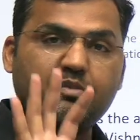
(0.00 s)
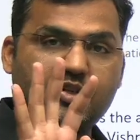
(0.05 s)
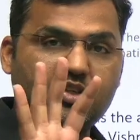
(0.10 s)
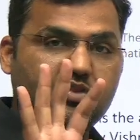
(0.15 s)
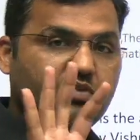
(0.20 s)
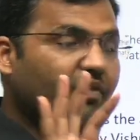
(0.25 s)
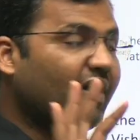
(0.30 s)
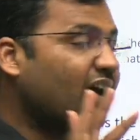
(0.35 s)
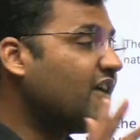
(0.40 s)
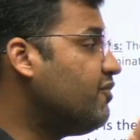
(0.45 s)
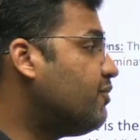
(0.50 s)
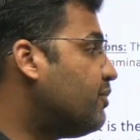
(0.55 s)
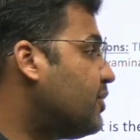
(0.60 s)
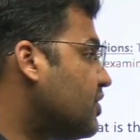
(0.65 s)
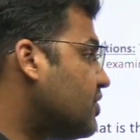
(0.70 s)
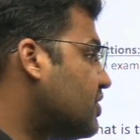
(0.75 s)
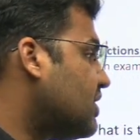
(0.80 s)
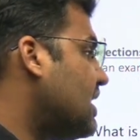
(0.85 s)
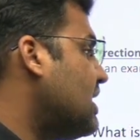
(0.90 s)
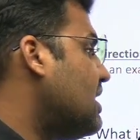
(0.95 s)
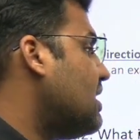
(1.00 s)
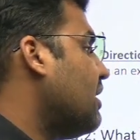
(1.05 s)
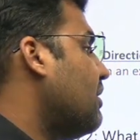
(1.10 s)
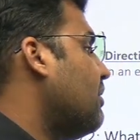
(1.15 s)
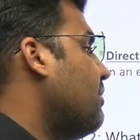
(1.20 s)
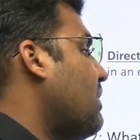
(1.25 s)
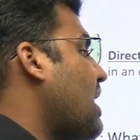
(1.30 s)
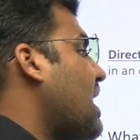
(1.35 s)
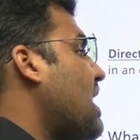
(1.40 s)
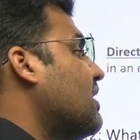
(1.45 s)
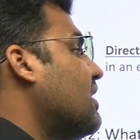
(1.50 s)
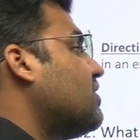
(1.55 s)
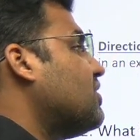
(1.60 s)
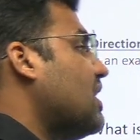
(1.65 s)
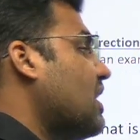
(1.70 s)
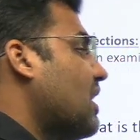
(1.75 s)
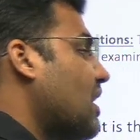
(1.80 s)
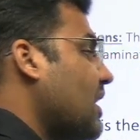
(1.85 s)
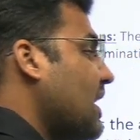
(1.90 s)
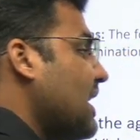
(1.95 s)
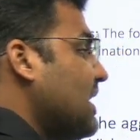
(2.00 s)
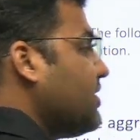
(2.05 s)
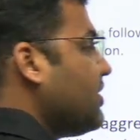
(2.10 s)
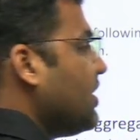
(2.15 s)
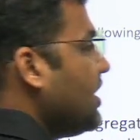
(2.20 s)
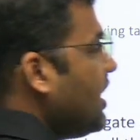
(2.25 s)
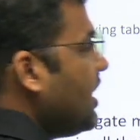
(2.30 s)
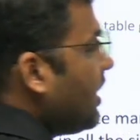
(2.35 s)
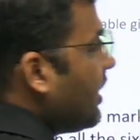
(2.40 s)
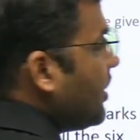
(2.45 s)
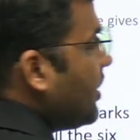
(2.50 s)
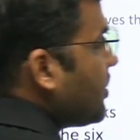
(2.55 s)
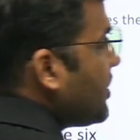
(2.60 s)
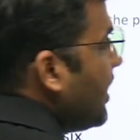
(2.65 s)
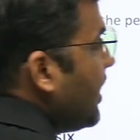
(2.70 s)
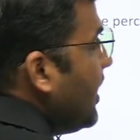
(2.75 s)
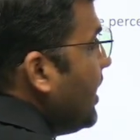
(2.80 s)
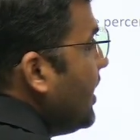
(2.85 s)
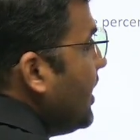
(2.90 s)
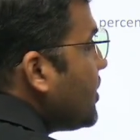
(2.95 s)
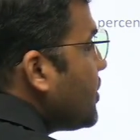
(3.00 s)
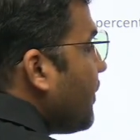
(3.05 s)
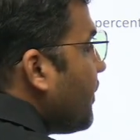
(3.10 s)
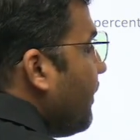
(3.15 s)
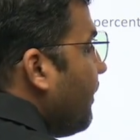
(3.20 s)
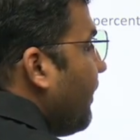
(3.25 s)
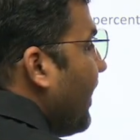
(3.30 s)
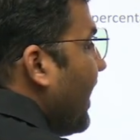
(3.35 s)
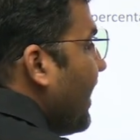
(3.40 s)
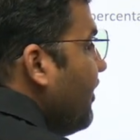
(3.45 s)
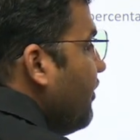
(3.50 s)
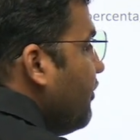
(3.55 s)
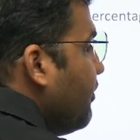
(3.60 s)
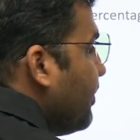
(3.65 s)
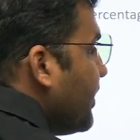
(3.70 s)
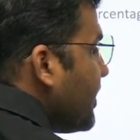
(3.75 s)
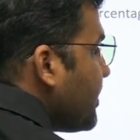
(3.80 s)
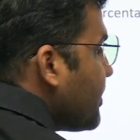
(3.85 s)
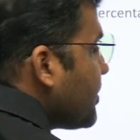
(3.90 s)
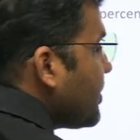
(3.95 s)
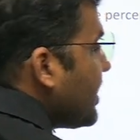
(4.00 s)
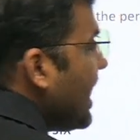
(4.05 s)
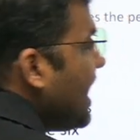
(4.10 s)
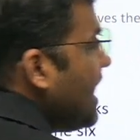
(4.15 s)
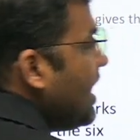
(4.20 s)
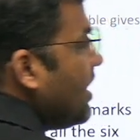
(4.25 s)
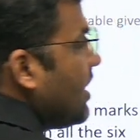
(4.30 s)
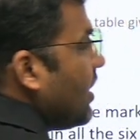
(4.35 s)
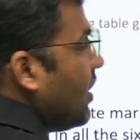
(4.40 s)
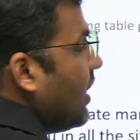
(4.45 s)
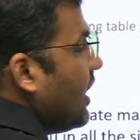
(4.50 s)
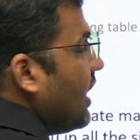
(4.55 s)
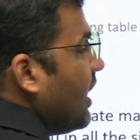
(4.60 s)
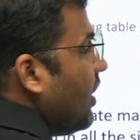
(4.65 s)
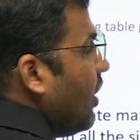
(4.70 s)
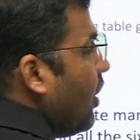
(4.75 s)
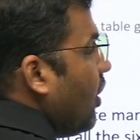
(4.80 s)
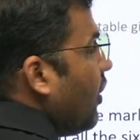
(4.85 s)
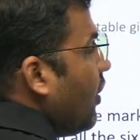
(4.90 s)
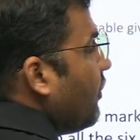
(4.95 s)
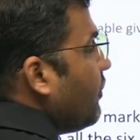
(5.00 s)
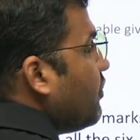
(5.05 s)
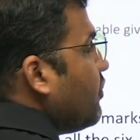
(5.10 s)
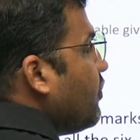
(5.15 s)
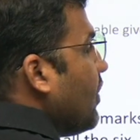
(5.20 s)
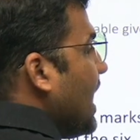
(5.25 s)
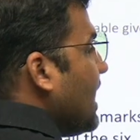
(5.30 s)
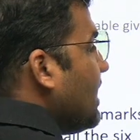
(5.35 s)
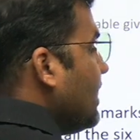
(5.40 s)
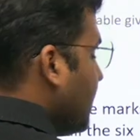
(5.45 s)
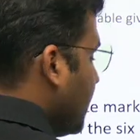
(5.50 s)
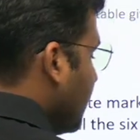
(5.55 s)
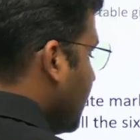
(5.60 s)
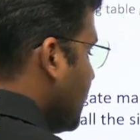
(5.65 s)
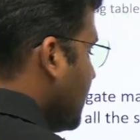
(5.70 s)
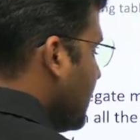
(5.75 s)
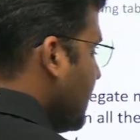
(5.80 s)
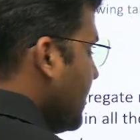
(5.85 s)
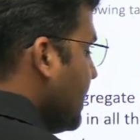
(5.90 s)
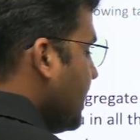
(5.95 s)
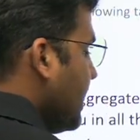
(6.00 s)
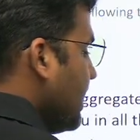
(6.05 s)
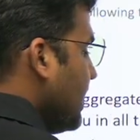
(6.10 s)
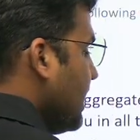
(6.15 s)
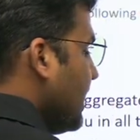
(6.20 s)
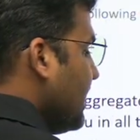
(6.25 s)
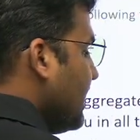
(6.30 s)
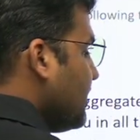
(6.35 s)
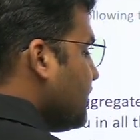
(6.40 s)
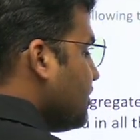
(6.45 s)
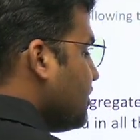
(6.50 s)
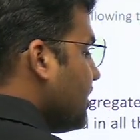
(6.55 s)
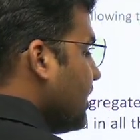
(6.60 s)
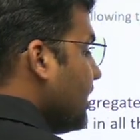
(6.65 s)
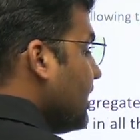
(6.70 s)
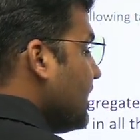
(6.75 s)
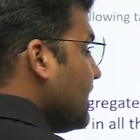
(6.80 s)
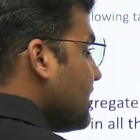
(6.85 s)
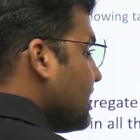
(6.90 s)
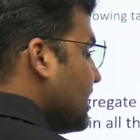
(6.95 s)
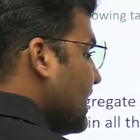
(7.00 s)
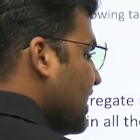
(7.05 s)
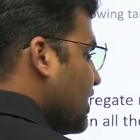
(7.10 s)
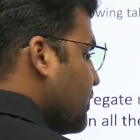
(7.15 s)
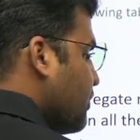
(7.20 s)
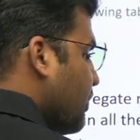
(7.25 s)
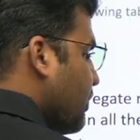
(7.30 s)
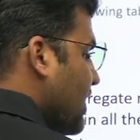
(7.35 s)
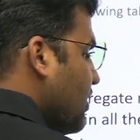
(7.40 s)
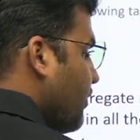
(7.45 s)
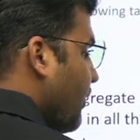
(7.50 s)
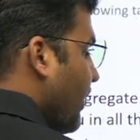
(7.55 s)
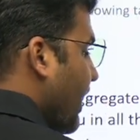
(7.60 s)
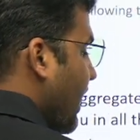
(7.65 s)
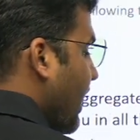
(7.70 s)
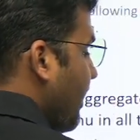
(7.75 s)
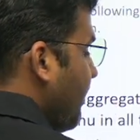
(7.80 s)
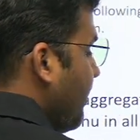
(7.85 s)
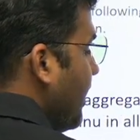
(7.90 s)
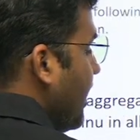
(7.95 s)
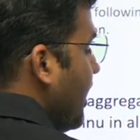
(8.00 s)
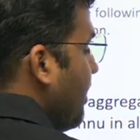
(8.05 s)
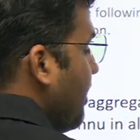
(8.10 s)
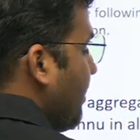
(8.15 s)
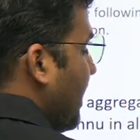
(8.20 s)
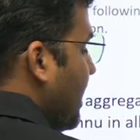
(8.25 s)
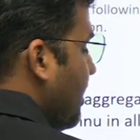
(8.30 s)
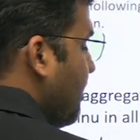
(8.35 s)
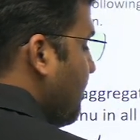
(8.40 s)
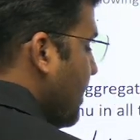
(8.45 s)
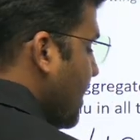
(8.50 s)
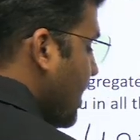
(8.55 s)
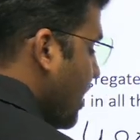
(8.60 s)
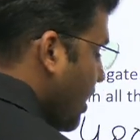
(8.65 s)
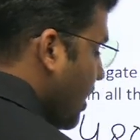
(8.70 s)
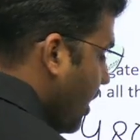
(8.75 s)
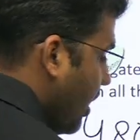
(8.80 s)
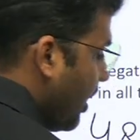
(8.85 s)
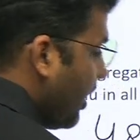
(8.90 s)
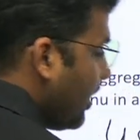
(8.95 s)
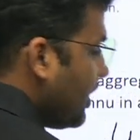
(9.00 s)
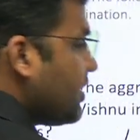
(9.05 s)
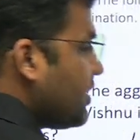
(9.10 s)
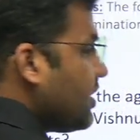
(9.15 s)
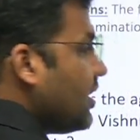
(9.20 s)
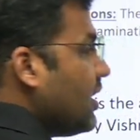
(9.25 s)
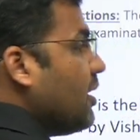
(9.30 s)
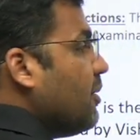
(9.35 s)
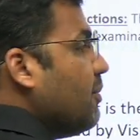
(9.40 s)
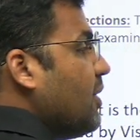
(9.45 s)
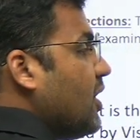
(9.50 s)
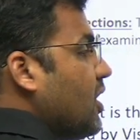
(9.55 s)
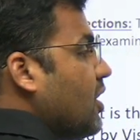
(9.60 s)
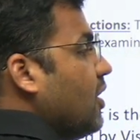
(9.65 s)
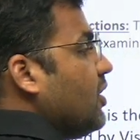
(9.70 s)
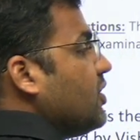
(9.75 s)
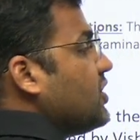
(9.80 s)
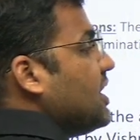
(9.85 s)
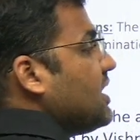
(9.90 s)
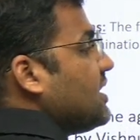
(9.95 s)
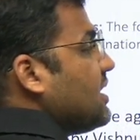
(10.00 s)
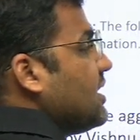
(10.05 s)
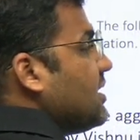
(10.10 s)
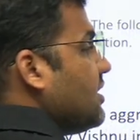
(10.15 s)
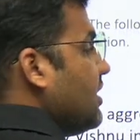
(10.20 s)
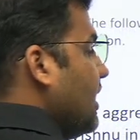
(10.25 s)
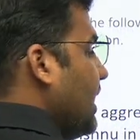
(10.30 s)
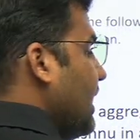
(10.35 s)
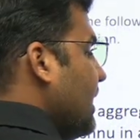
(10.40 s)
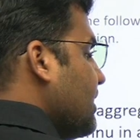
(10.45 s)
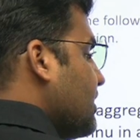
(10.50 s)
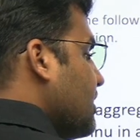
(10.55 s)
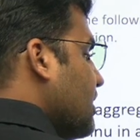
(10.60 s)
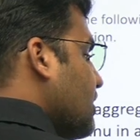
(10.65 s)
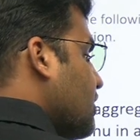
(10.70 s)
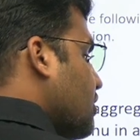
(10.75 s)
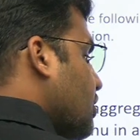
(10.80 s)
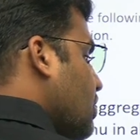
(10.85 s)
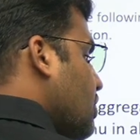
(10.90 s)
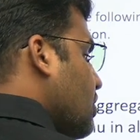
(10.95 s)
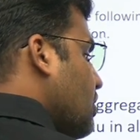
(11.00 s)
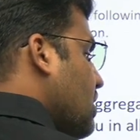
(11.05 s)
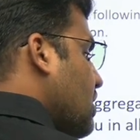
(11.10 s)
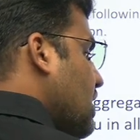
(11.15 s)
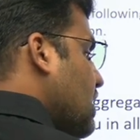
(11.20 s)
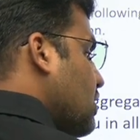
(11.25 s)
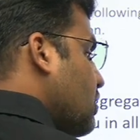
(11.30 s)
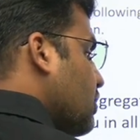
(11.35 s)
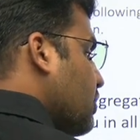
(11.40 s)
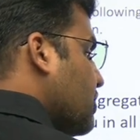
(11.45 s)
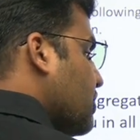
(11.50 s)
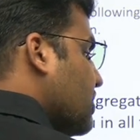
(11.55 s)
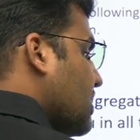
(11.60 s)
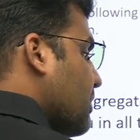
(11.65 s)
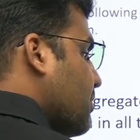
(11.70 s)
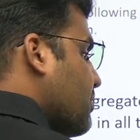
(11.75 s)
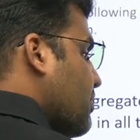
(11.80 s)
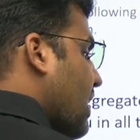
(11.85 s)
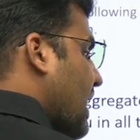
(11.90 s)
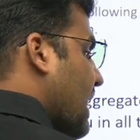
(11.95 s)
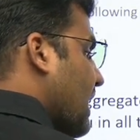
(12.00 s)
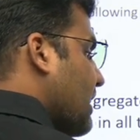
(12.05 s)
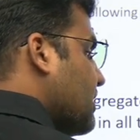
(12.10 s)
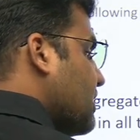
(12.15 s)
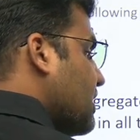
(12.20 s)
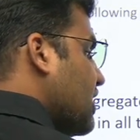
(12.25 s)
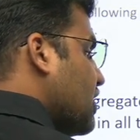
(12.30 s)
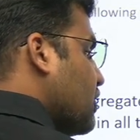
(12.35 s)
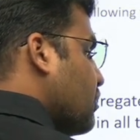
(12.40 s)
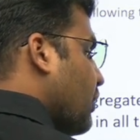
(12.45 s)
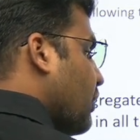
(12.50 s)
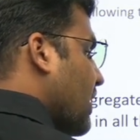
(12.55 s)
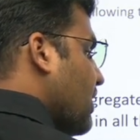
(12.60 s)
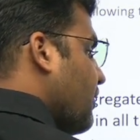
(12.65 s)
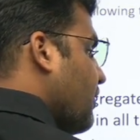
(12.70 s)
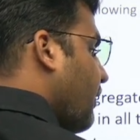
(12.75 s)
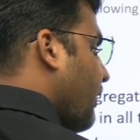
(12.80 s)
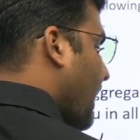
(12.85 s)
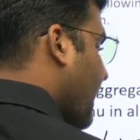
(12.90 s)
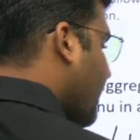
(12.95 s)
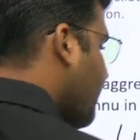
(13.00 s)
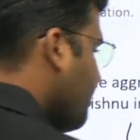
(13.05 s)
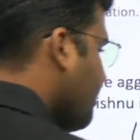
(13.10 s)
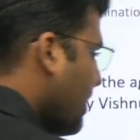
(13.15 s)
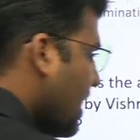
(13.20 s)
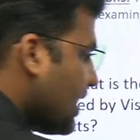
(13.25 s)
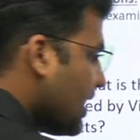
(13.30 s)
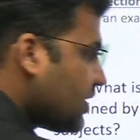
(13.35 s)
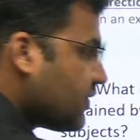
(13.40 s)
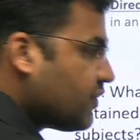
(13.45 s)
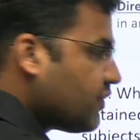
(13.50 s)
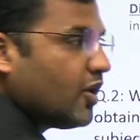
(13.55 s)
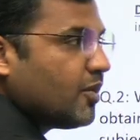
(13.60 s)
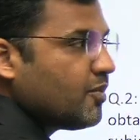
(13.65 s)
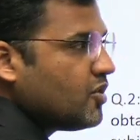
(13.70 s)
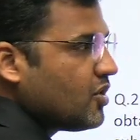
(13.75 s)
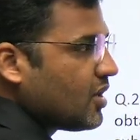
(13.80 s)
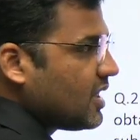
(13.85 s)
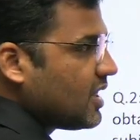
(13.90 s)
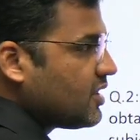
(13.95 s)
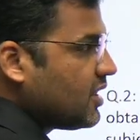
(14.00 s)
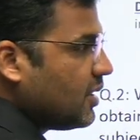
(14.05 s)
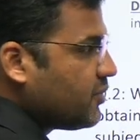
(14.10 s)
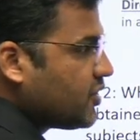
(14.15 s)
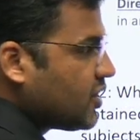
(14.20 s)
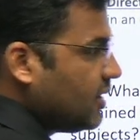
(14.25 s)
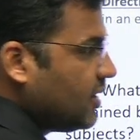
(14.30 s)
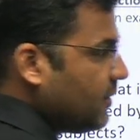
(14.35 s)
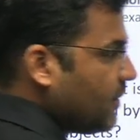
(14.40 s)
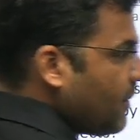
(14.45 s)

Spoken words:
means 5% marks are less in English. So 5% of 130 is 6.5, but because this is less, so you need to subtract 6.5 marks from your assumption.